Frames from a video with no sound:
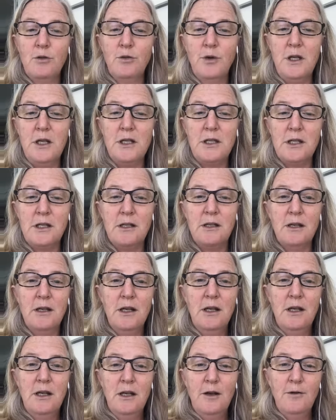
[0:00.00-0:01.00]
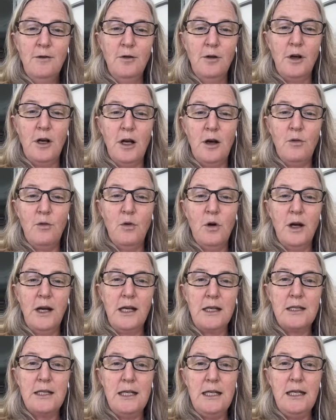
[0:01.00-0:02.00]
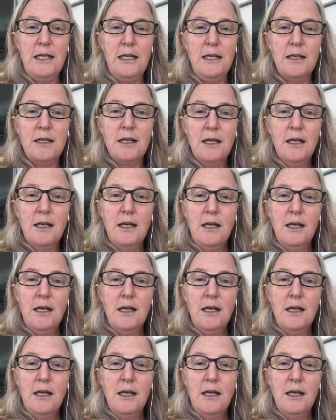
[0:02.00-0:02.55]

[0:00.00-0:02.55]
reason for not wanting to eat.